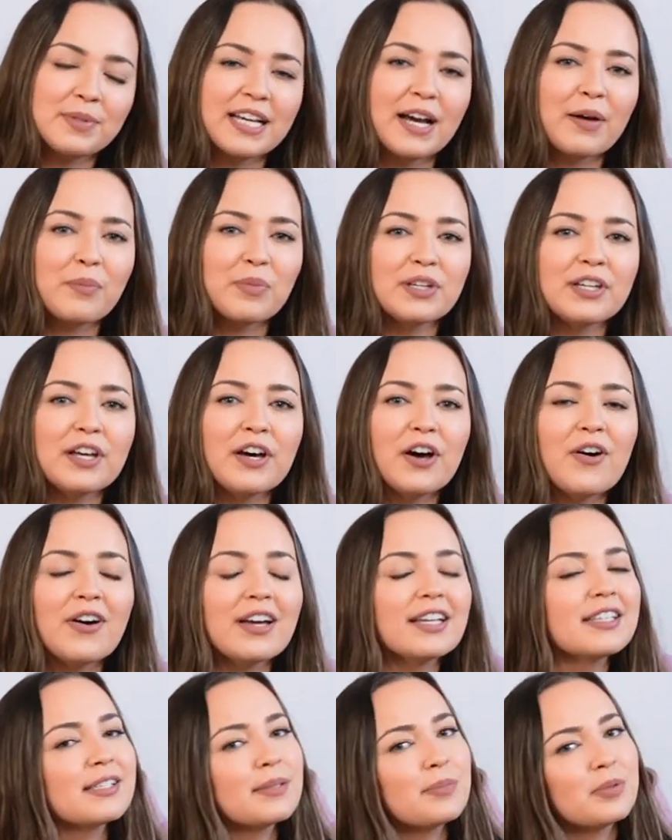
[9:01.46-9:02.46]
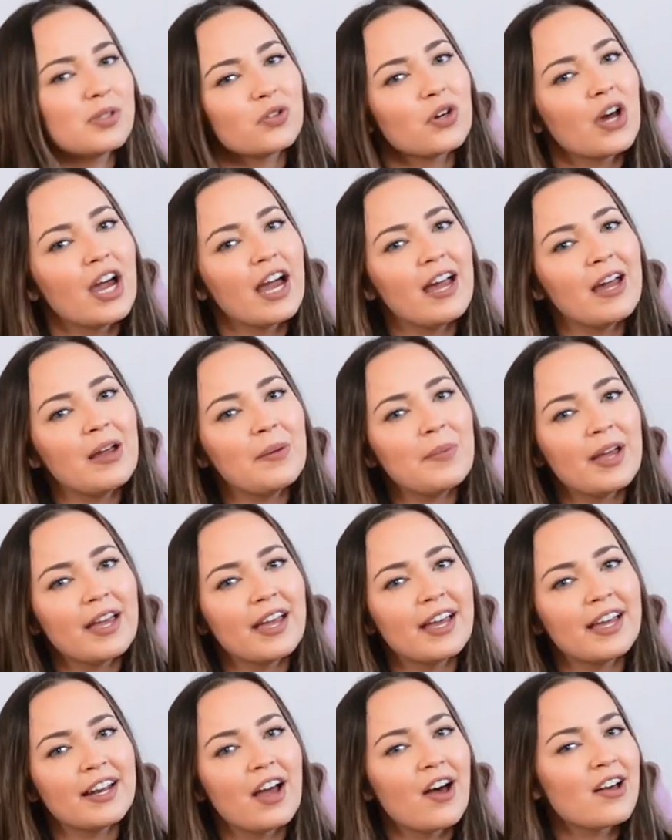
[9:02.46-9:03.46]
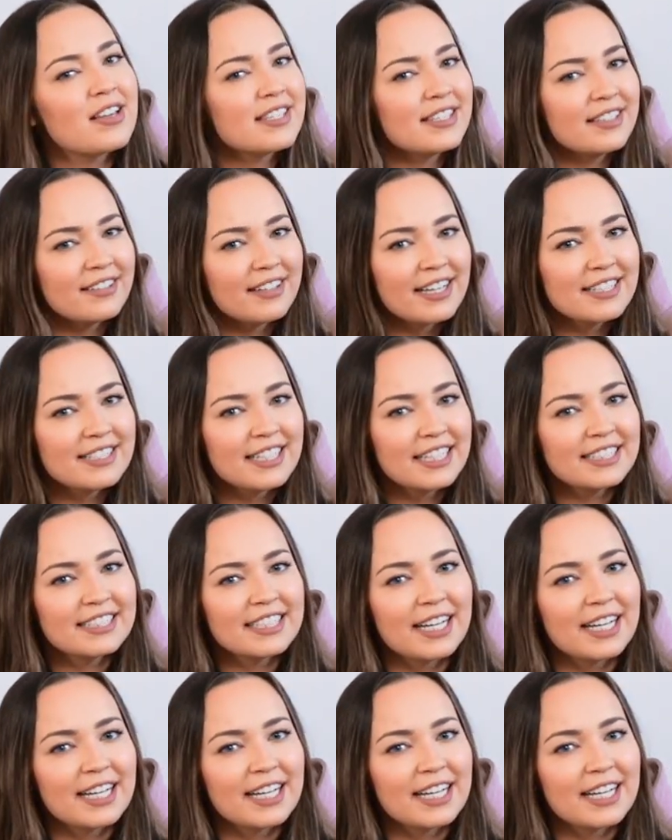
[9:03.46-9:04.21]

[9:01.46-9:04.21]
down below and subscribe, and I'll see you guys next